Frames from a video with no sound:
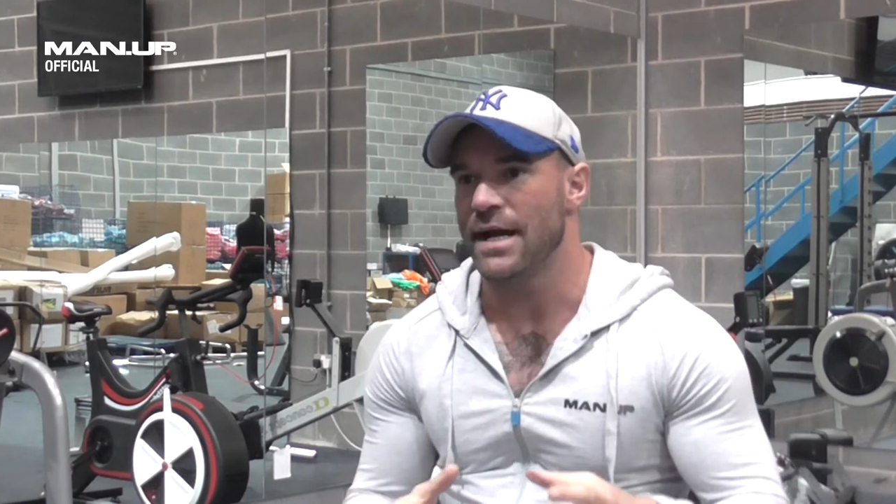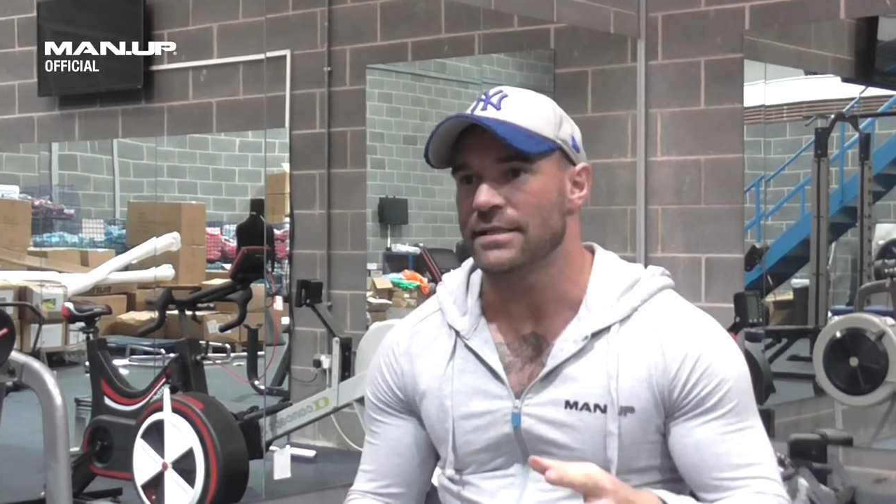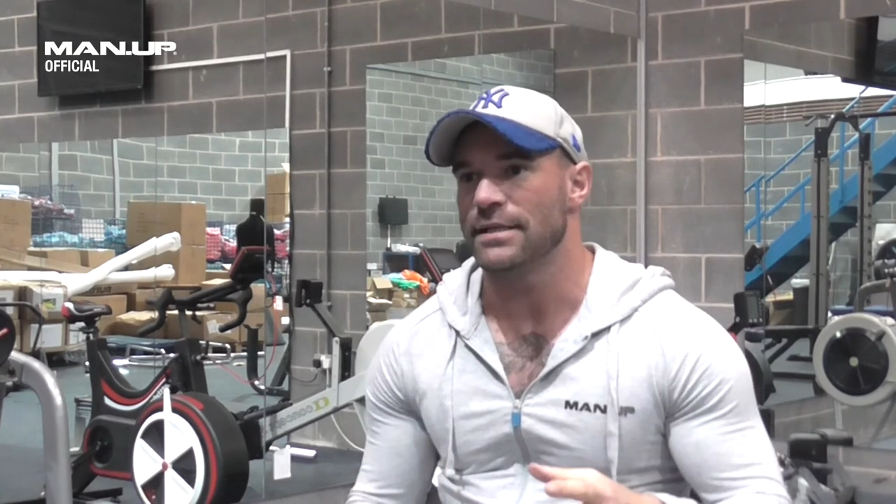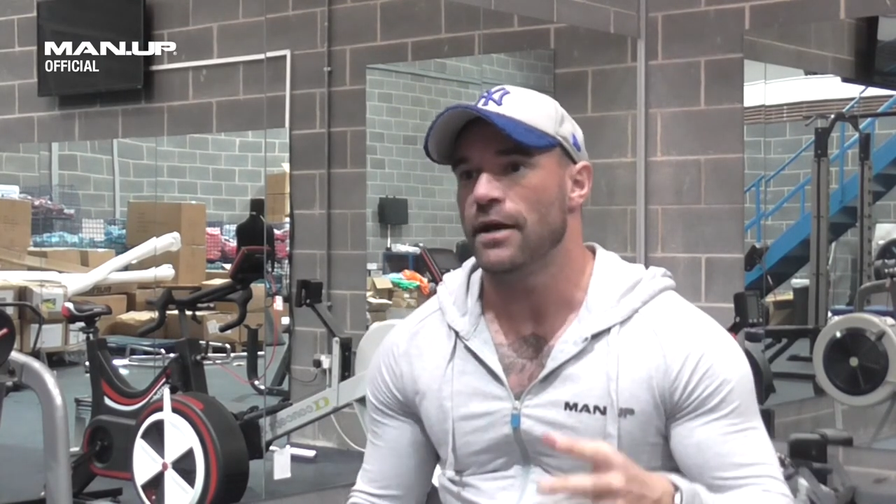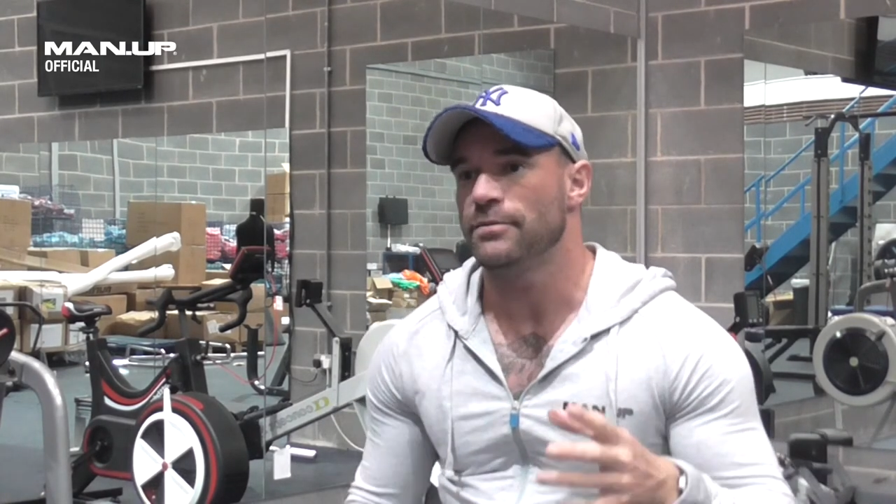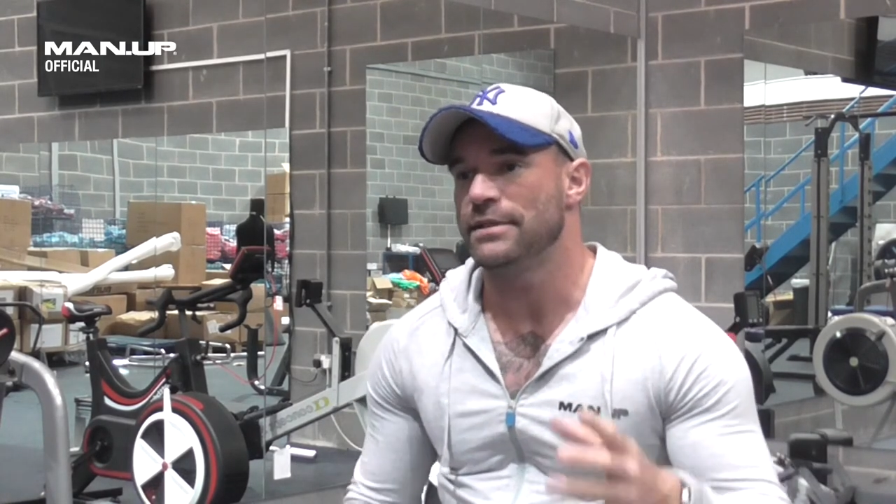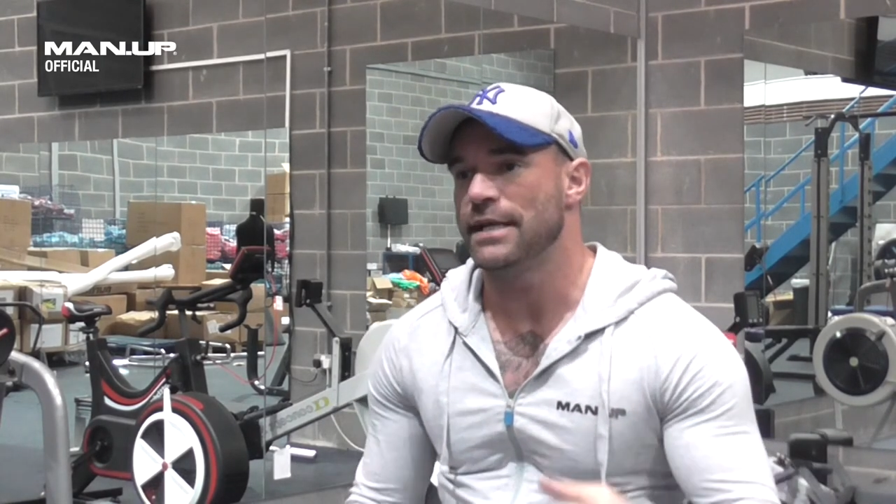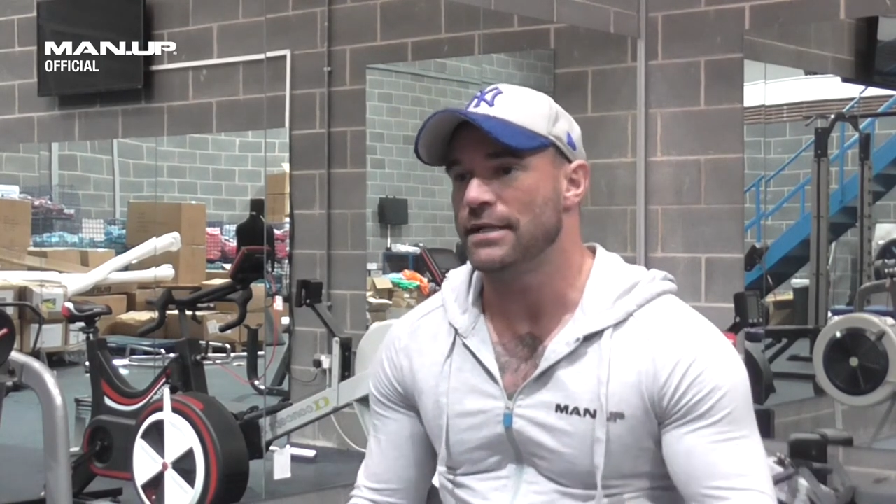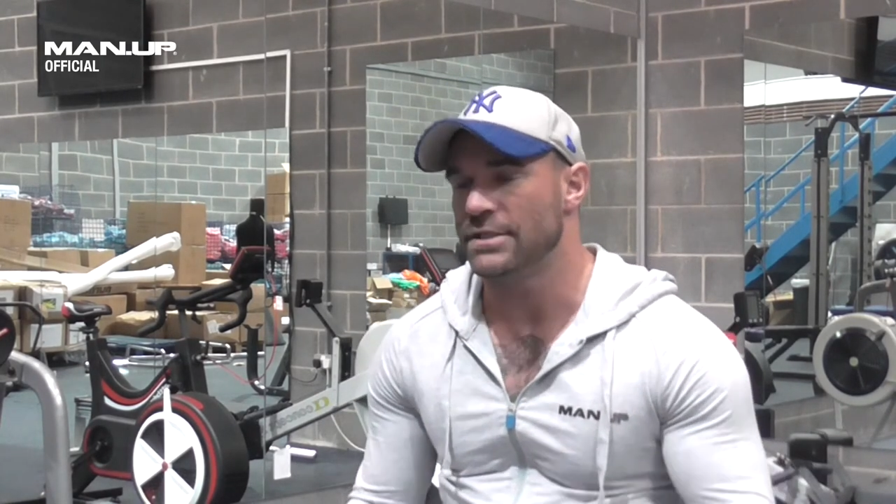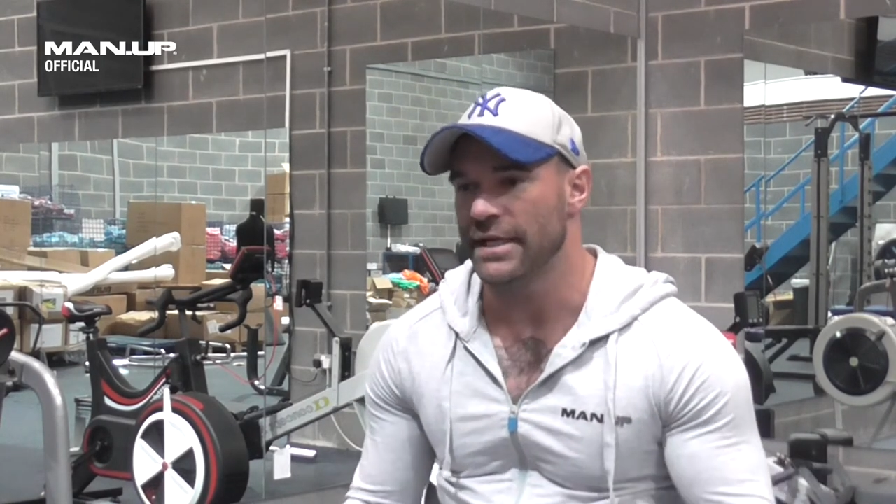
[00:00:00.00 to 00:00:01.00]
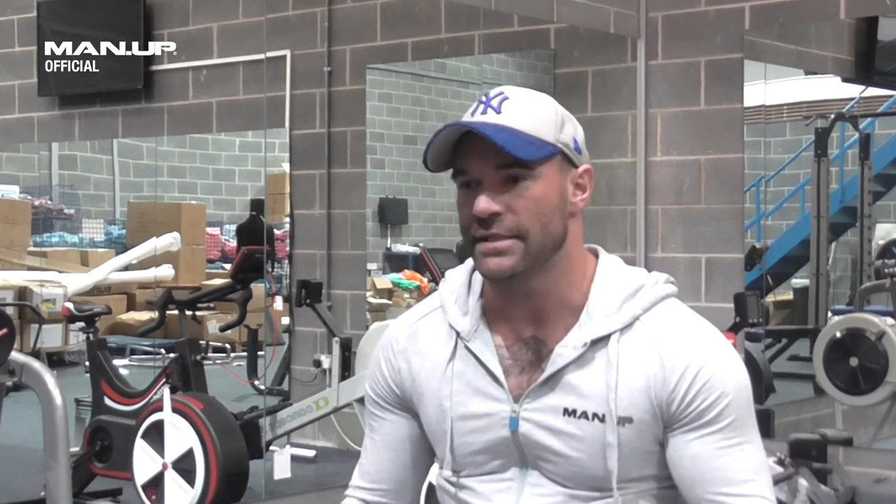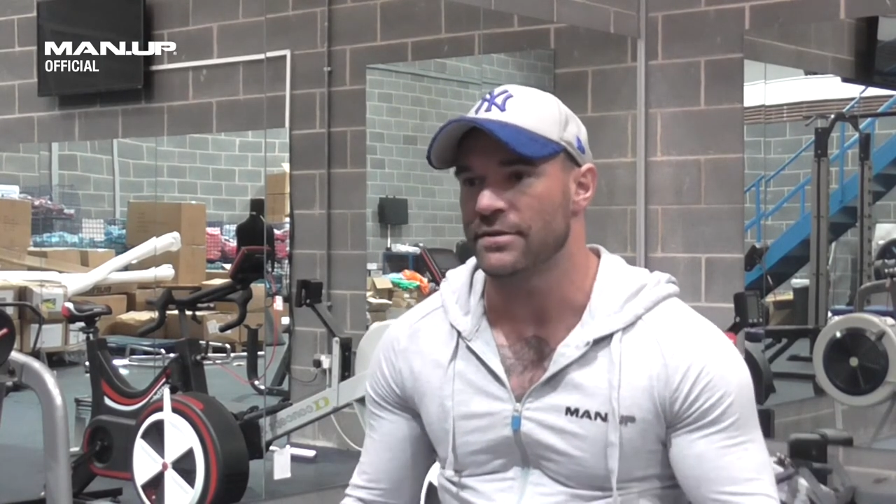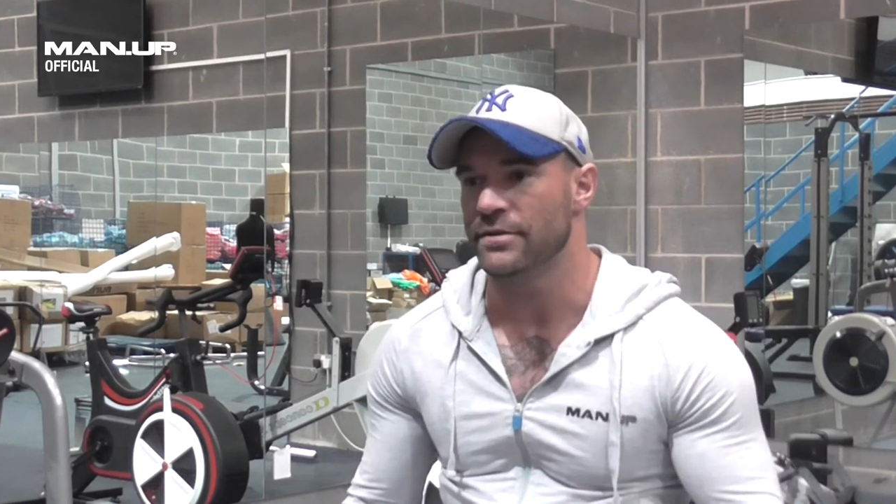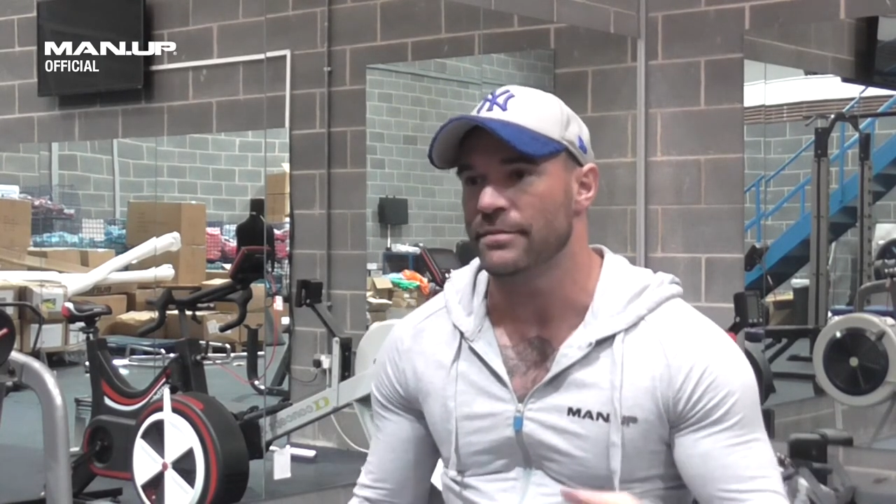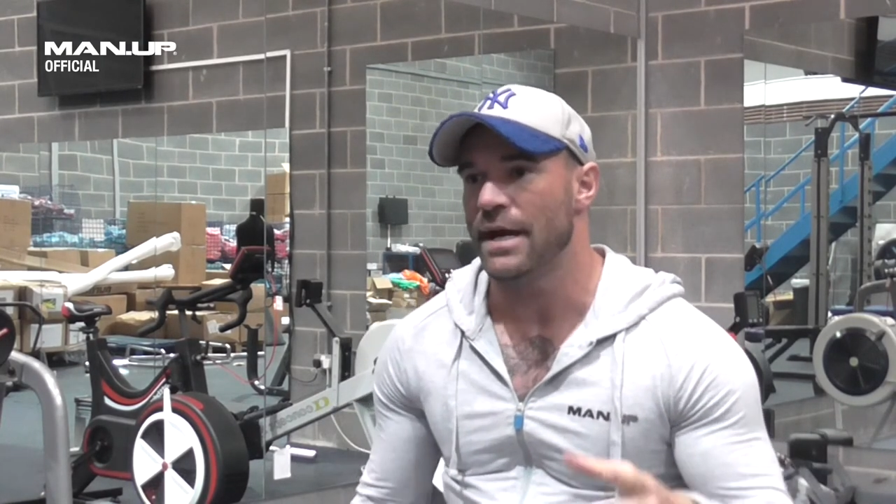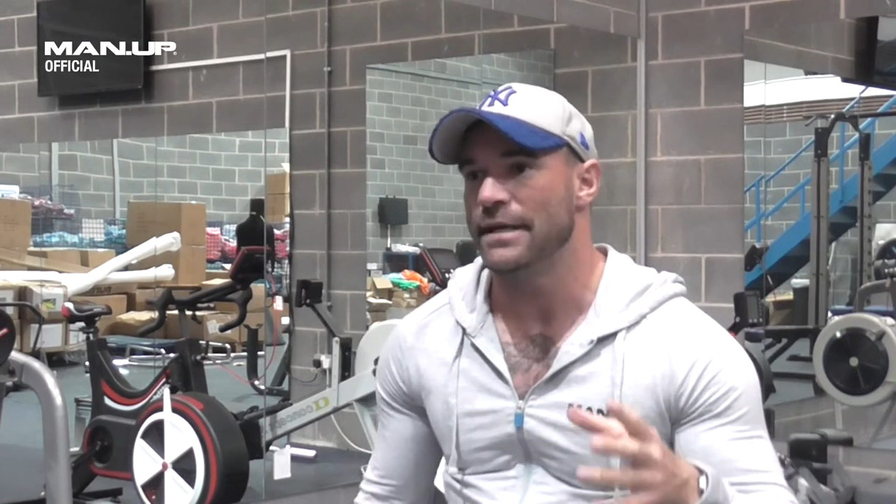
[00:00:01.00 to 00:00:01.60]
actually helps you digest them,